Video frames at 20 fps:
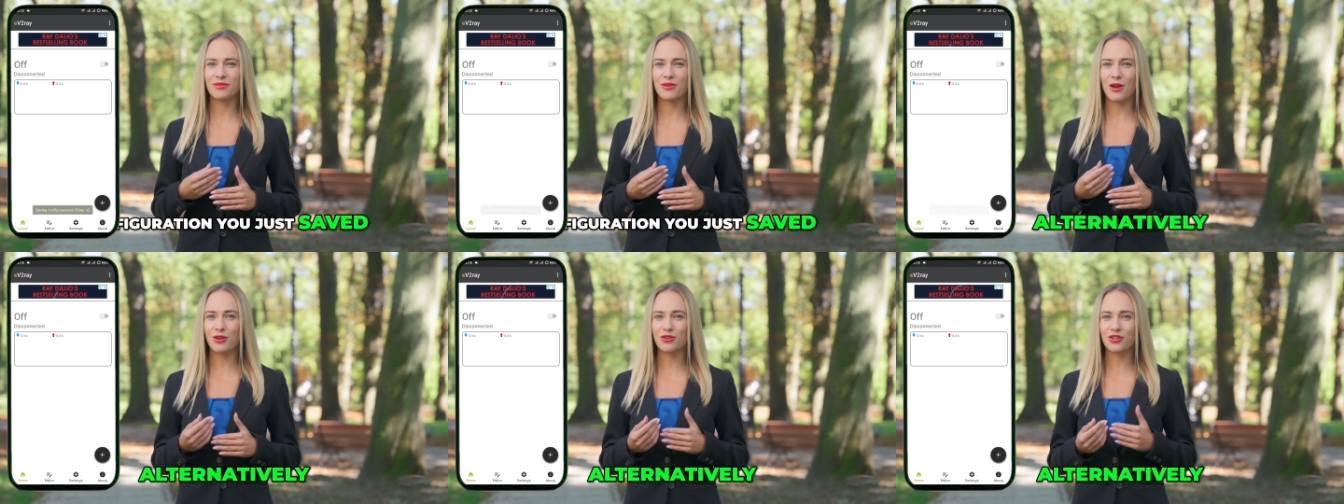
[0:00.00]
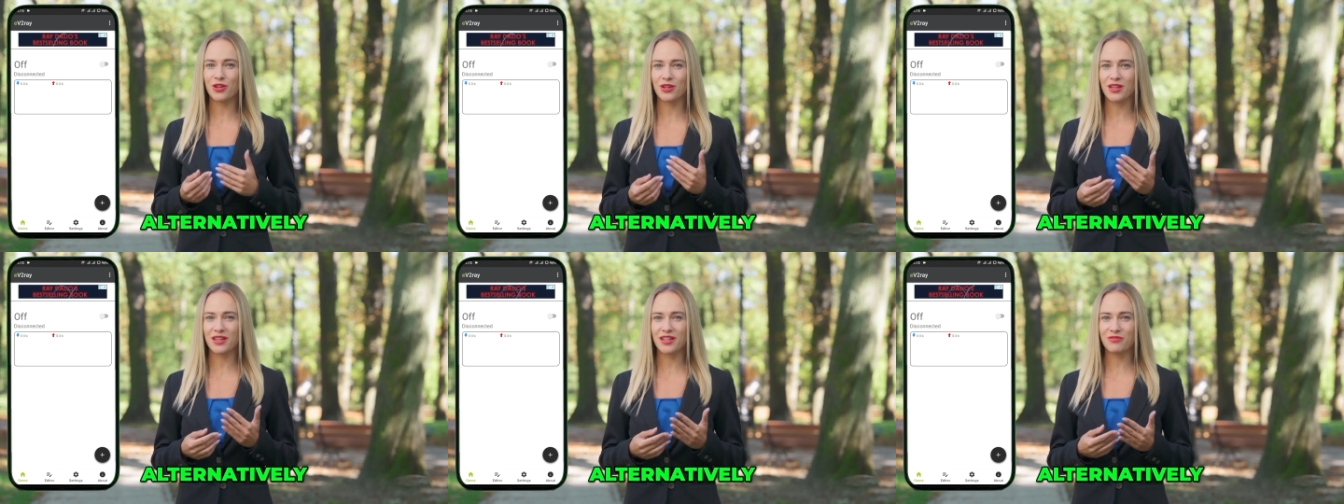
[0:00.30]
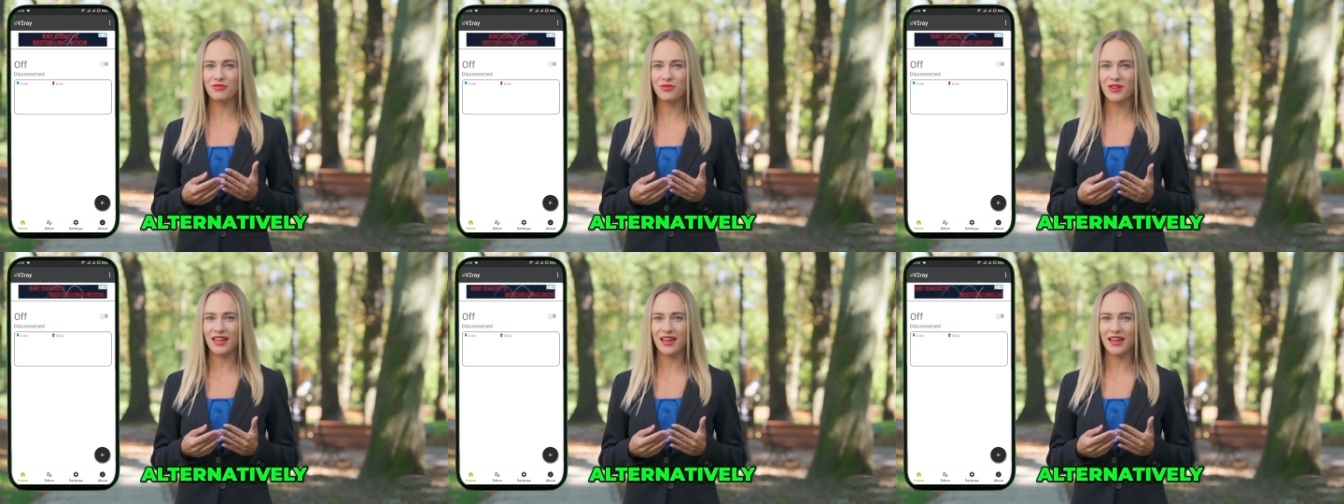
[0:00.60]

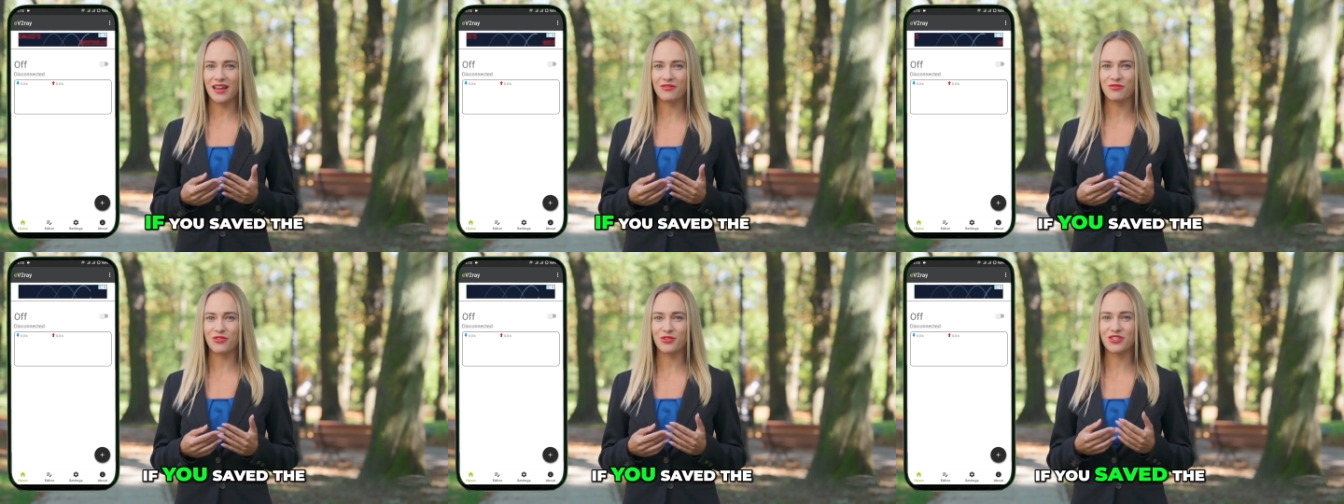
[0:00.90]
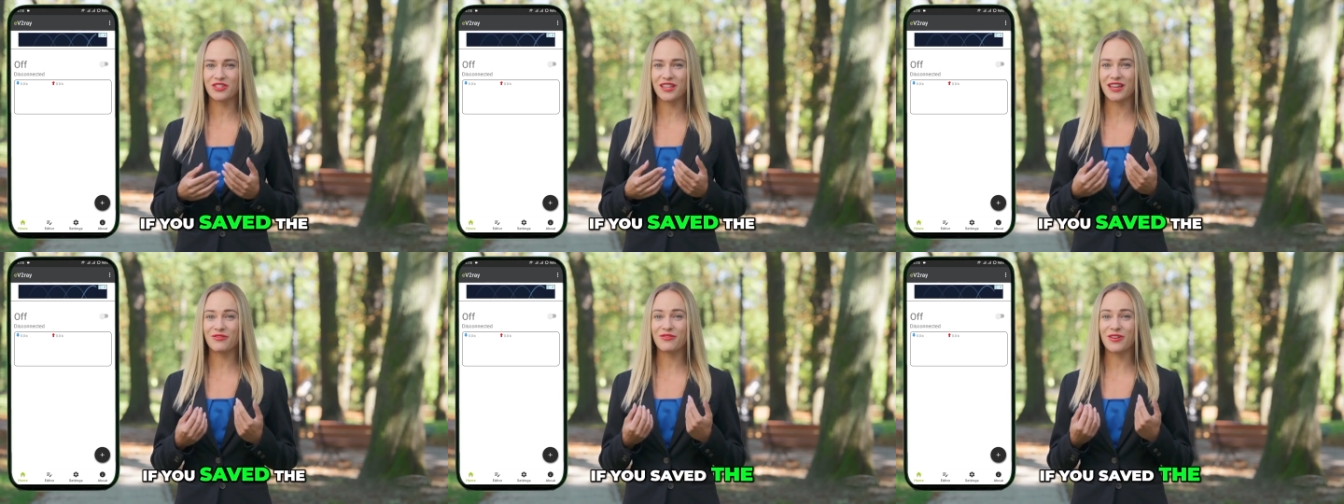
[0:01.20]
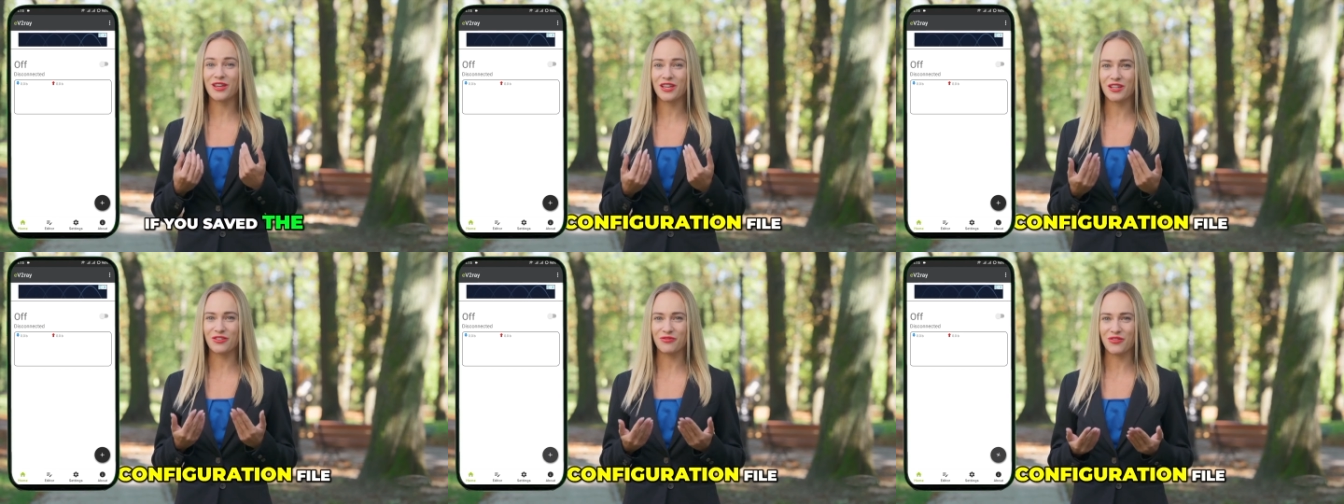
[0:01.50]
Alternatively, if you save
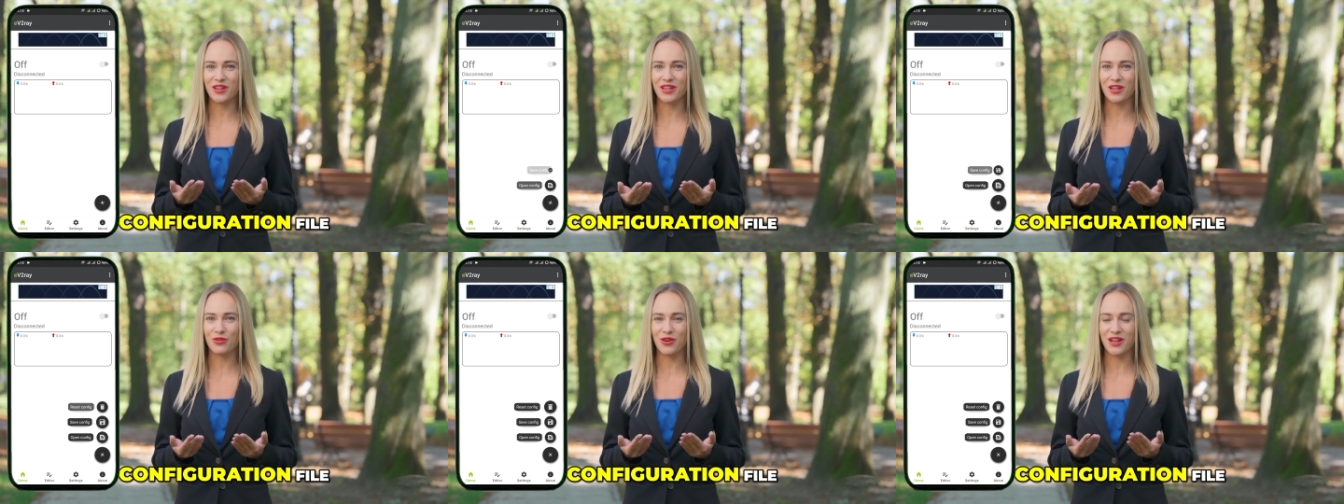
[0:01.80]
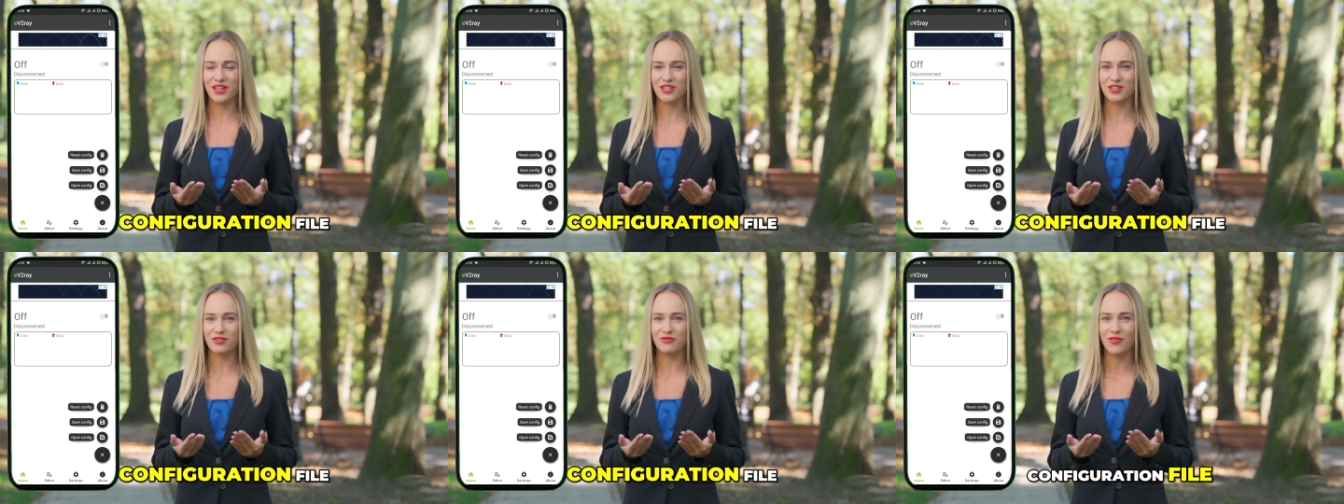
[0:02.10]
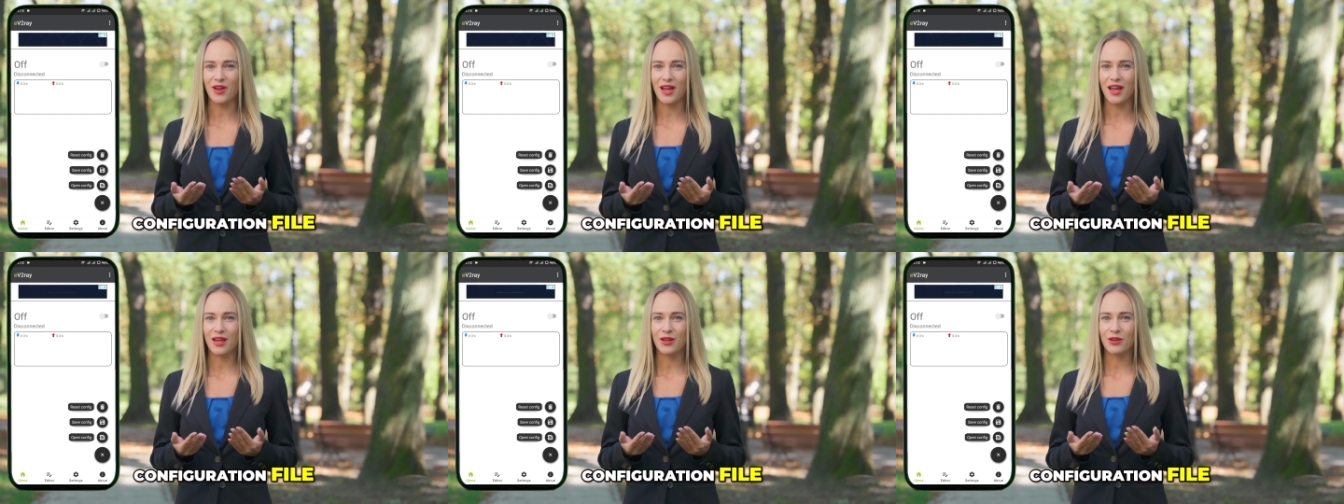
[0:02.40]
the configuration
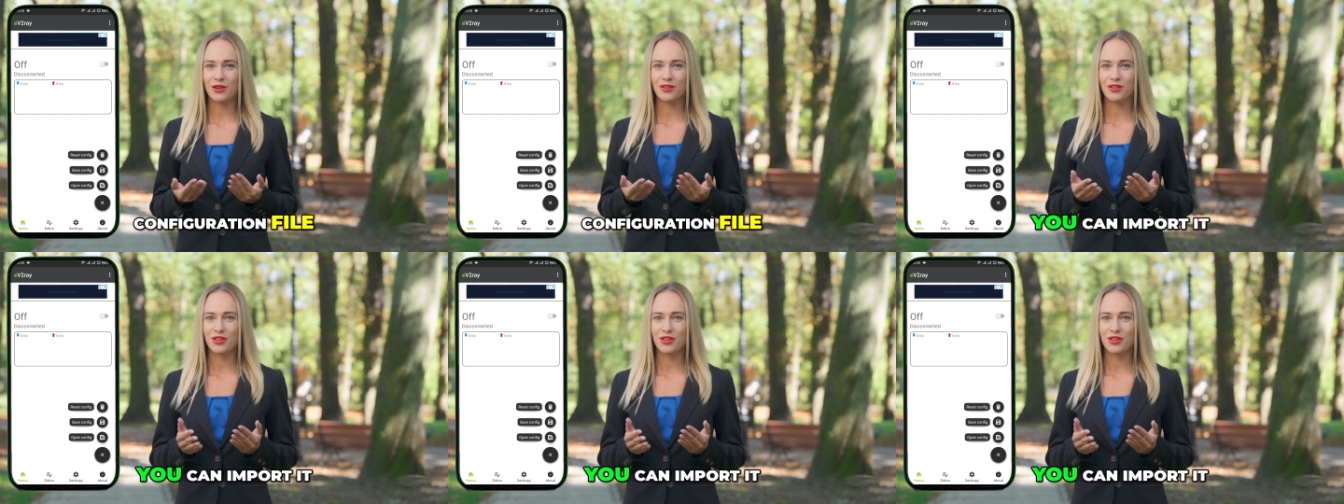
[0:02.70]
file,